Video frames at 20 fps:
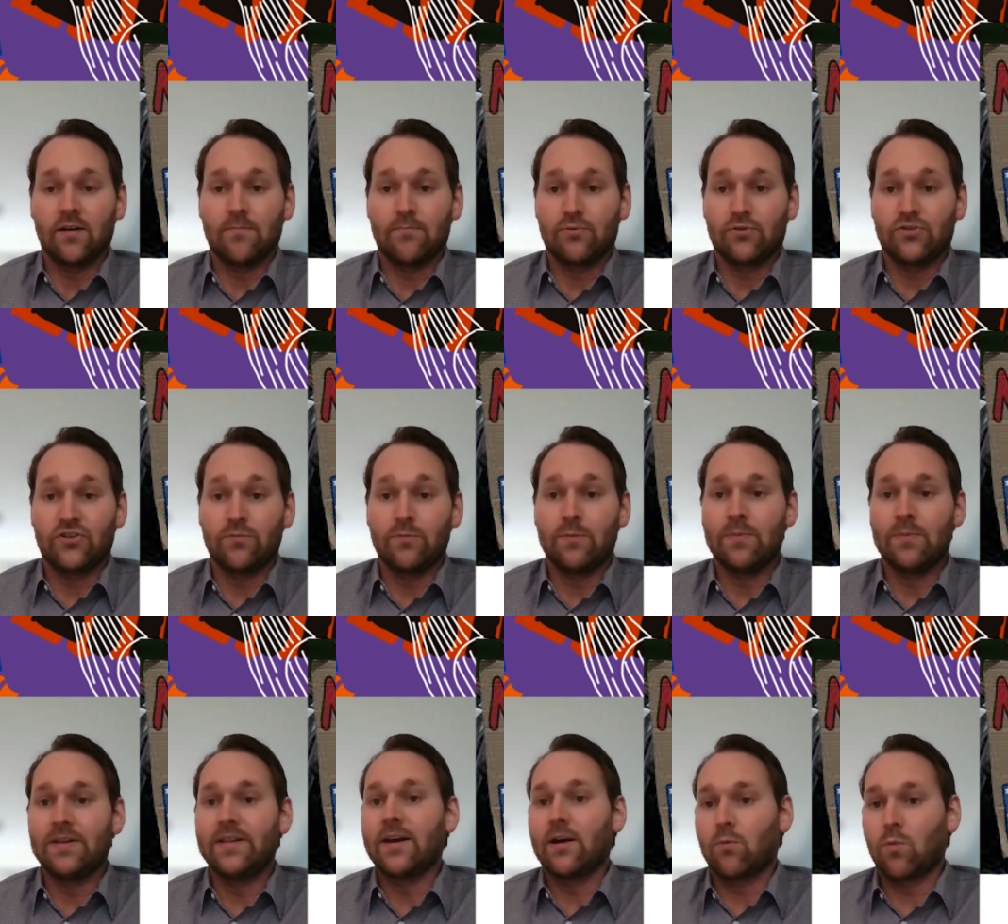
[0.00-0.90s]
presumably
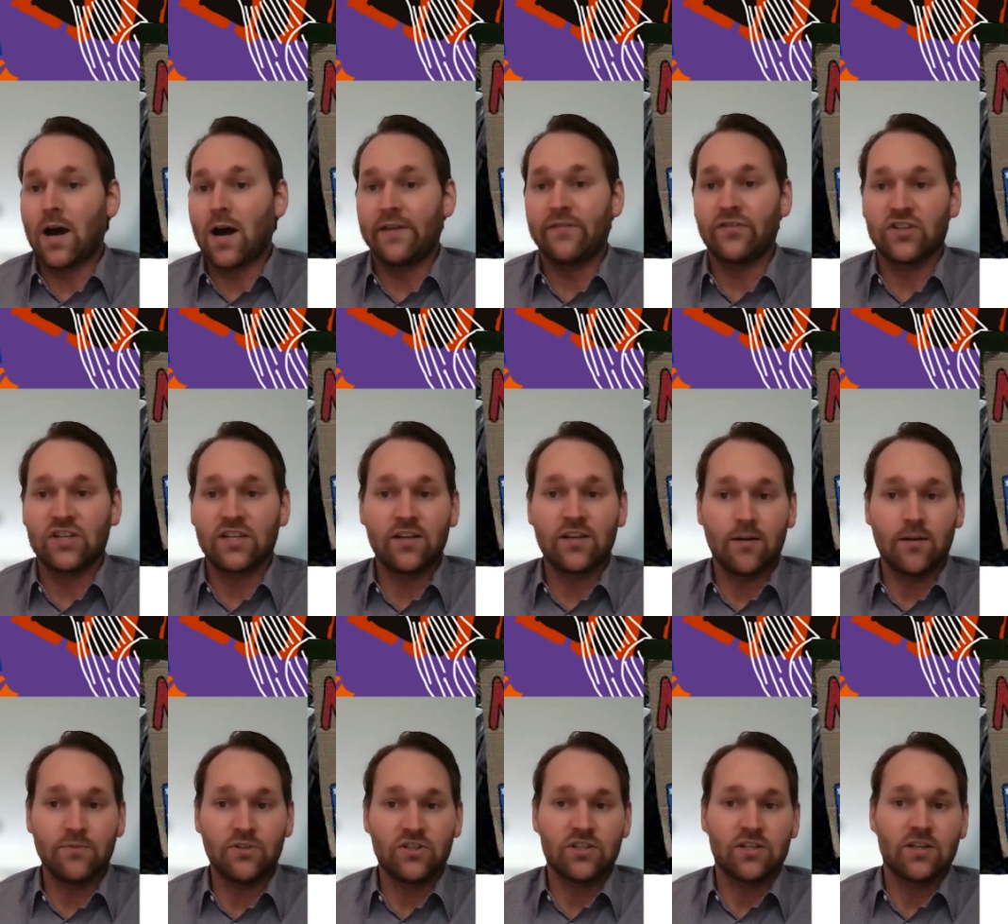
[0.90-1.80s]
their wives'
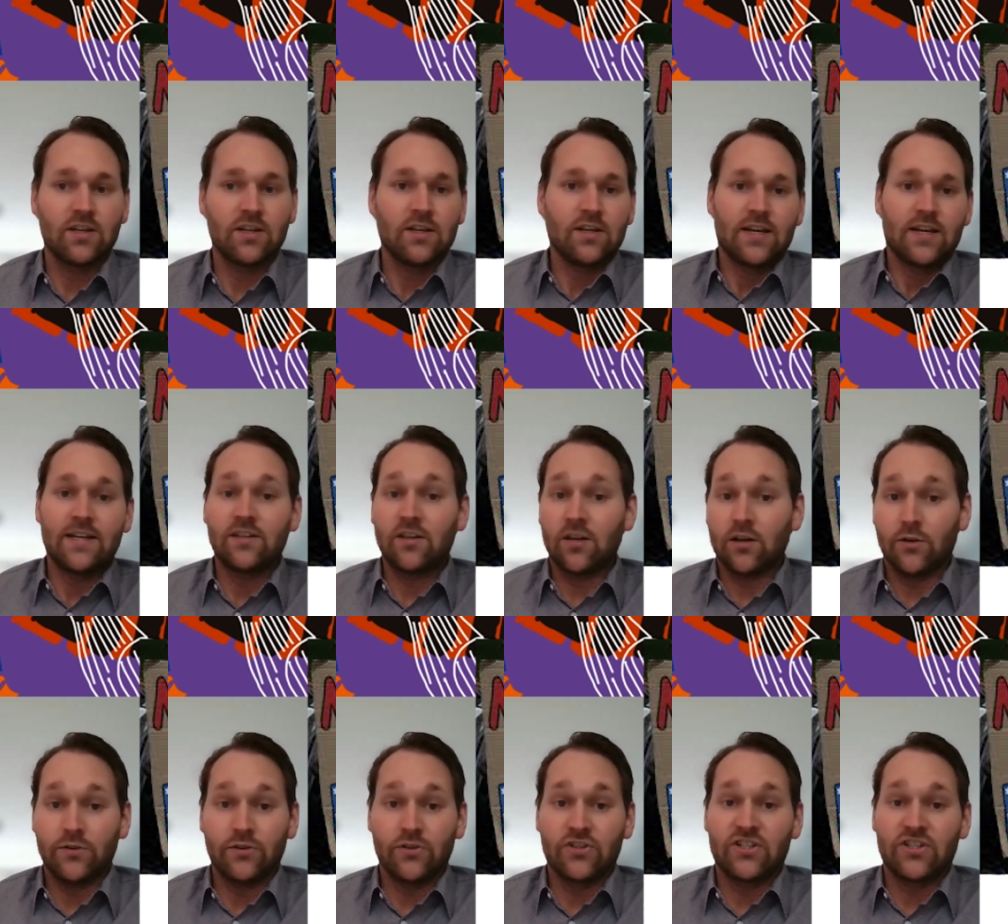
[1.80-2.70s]
incomes, and
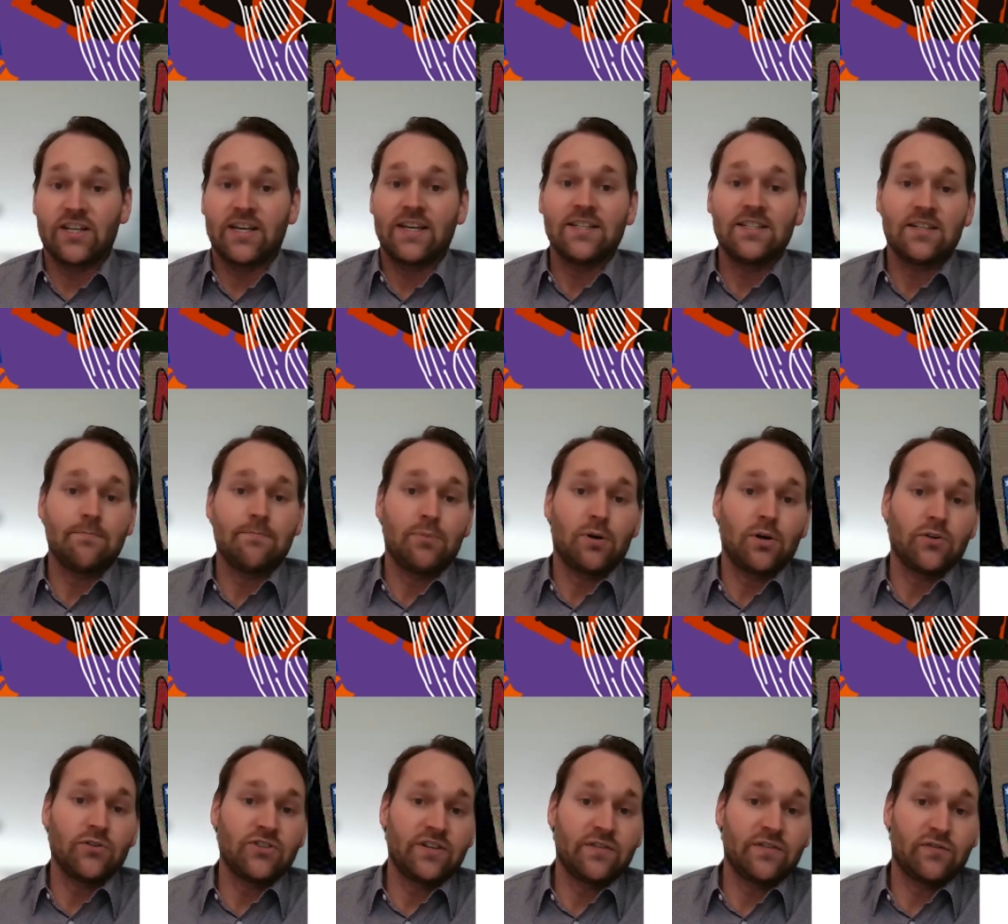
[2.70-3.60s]
colonial states
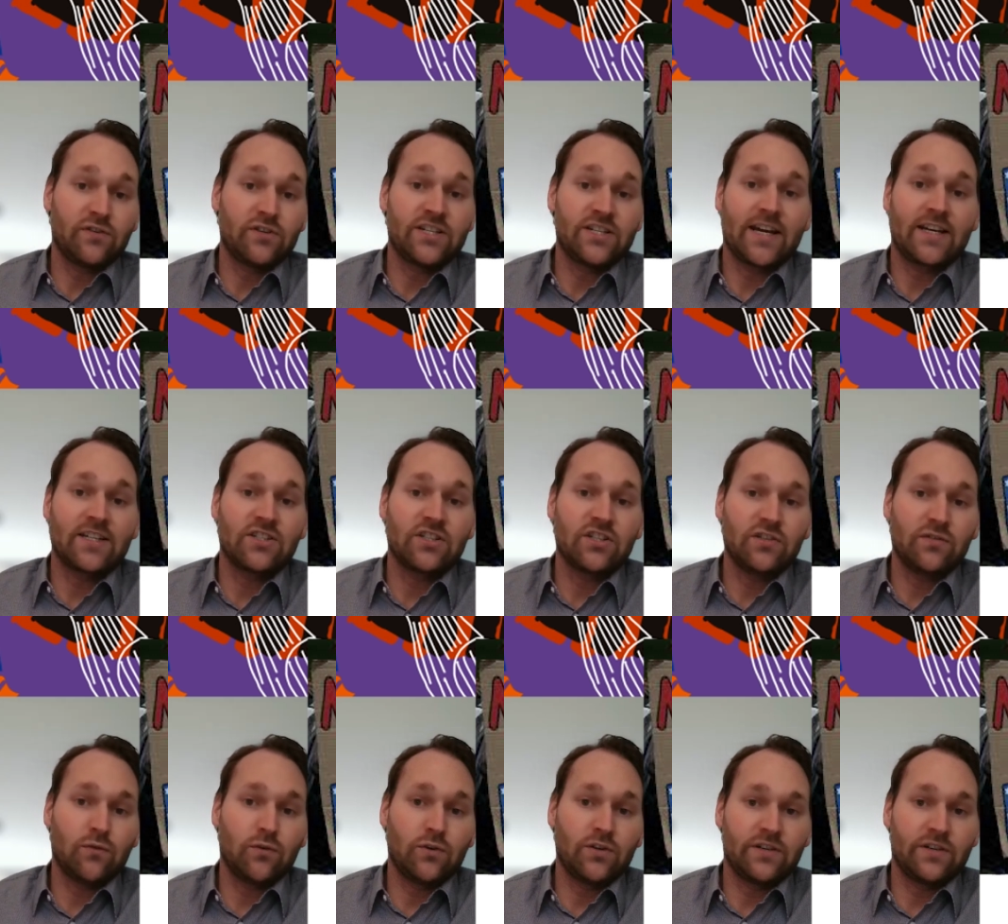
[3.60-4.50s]
imposed different taxes
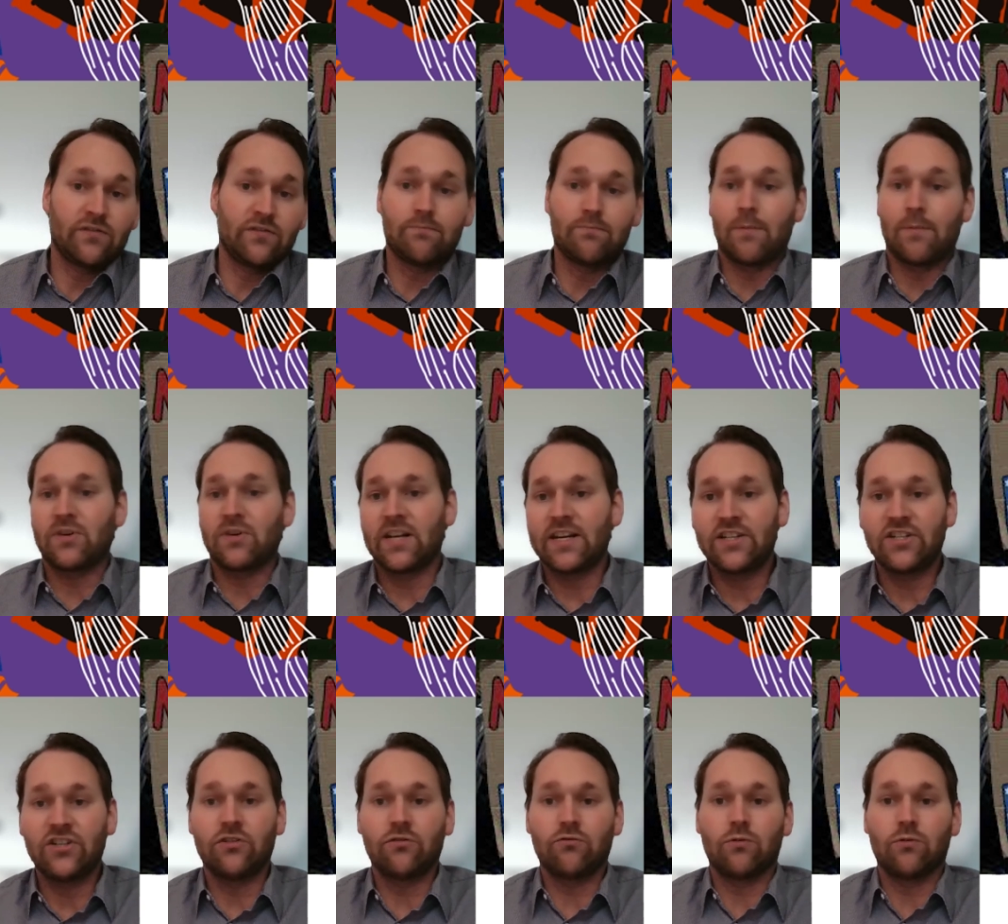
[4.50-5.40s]
for different
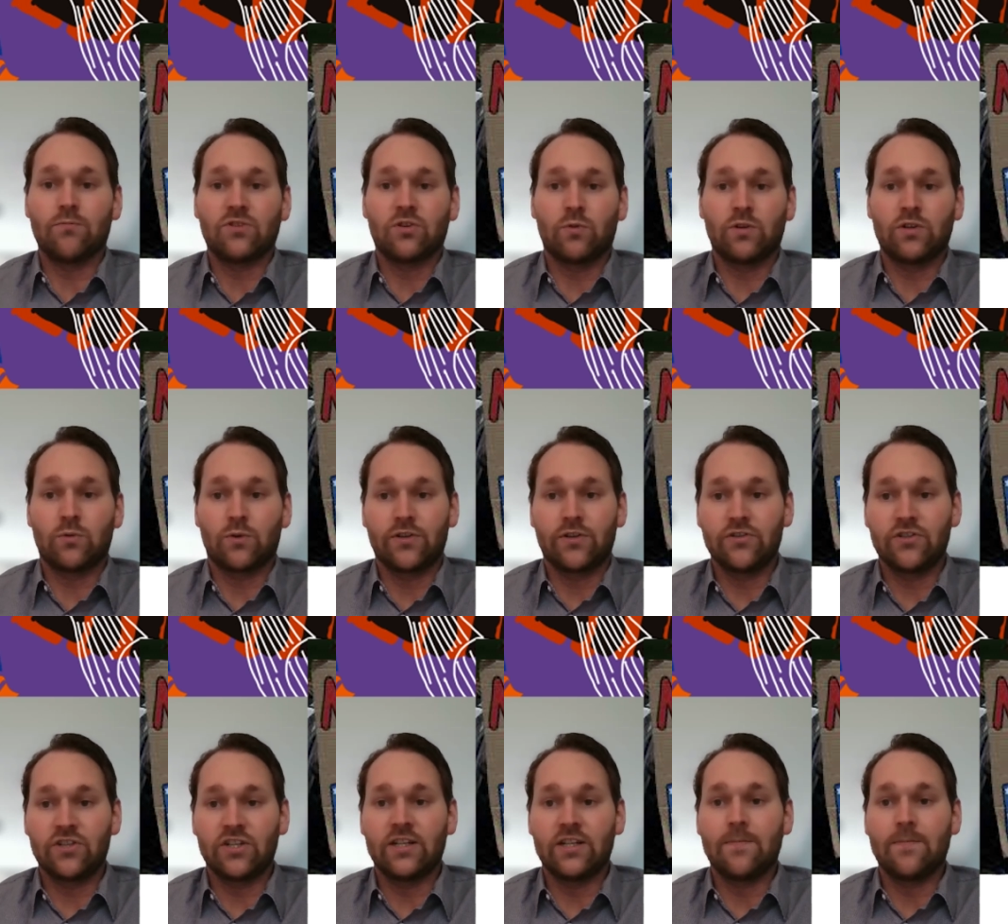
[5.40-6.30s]
population groups, which were
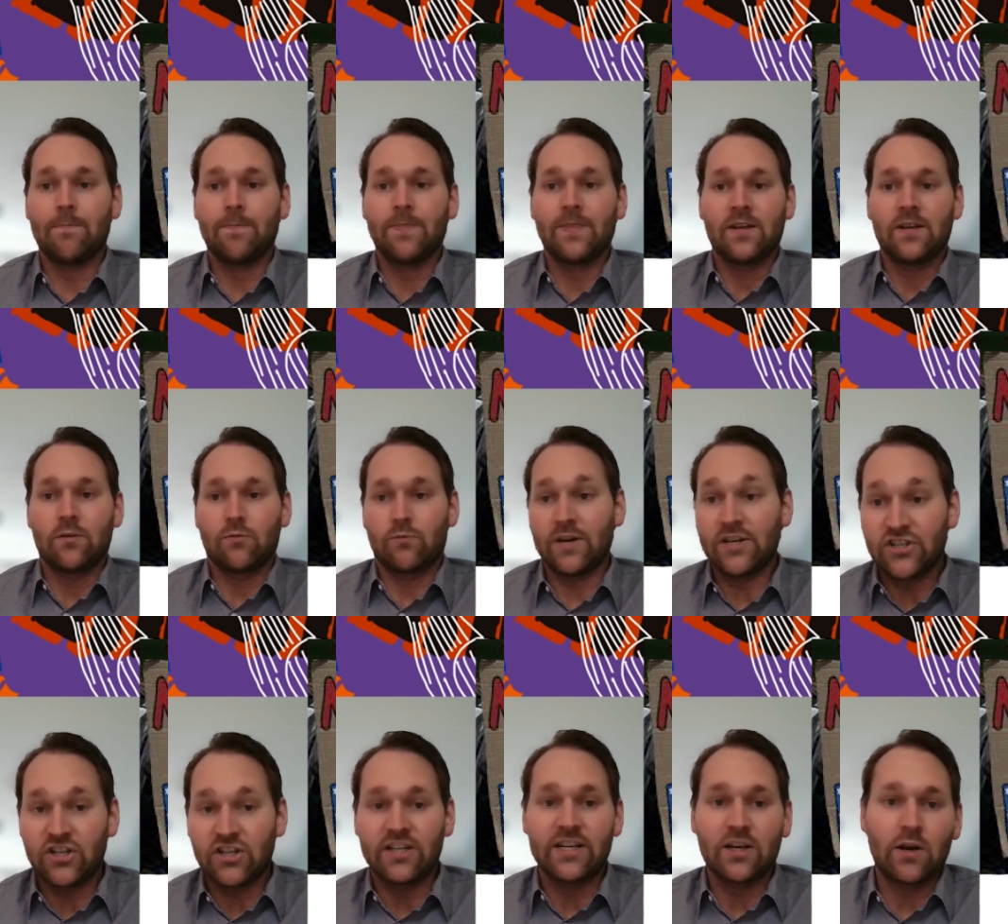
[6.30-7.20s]
usually
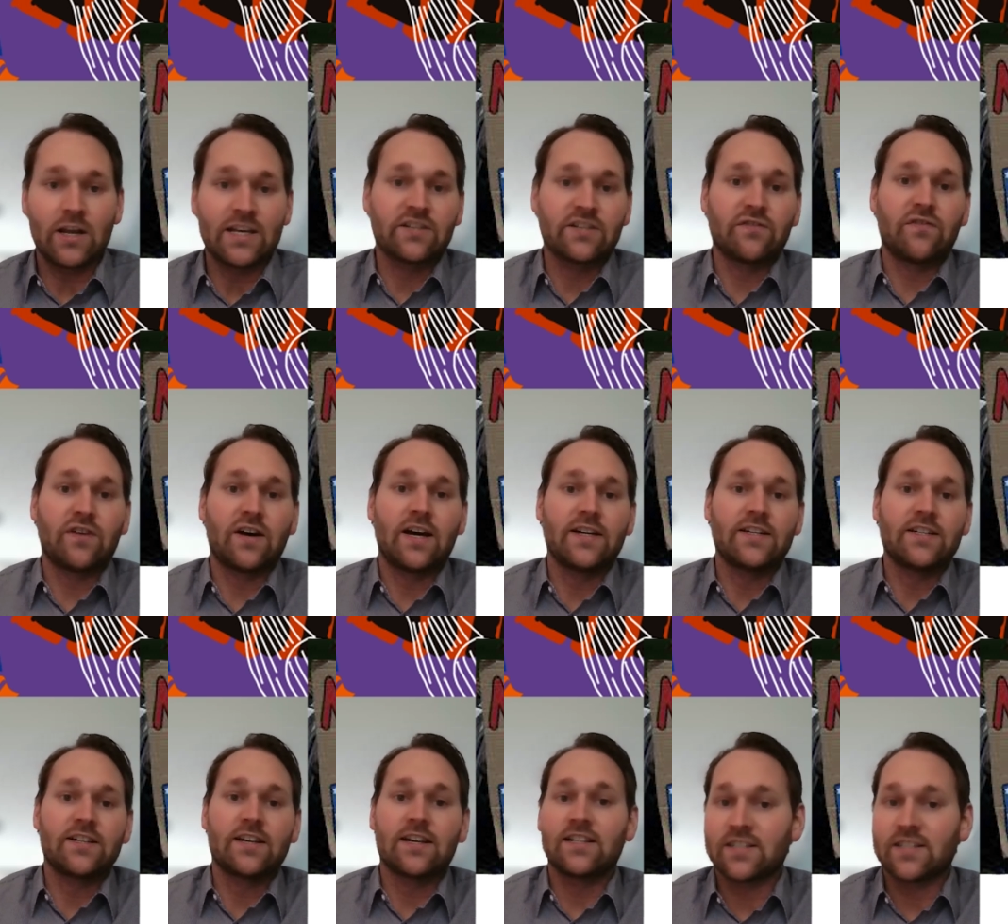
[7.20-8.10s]
racially classified
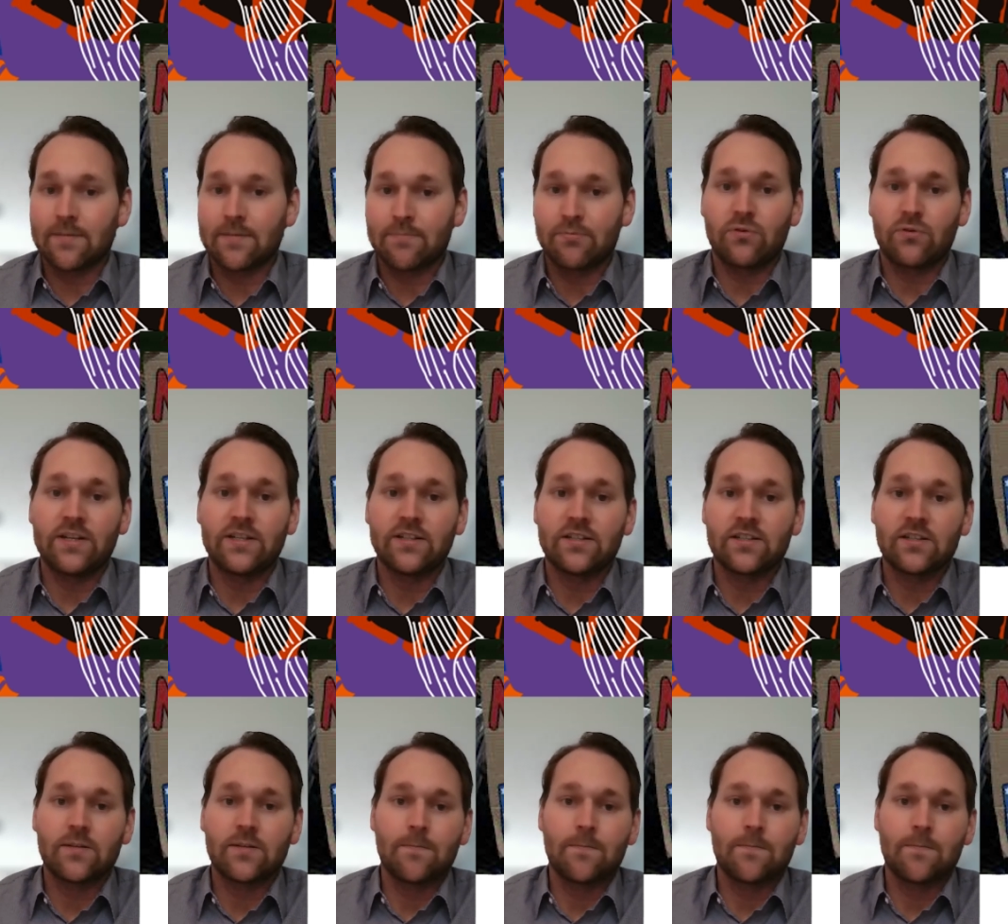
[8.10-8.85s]
and separated.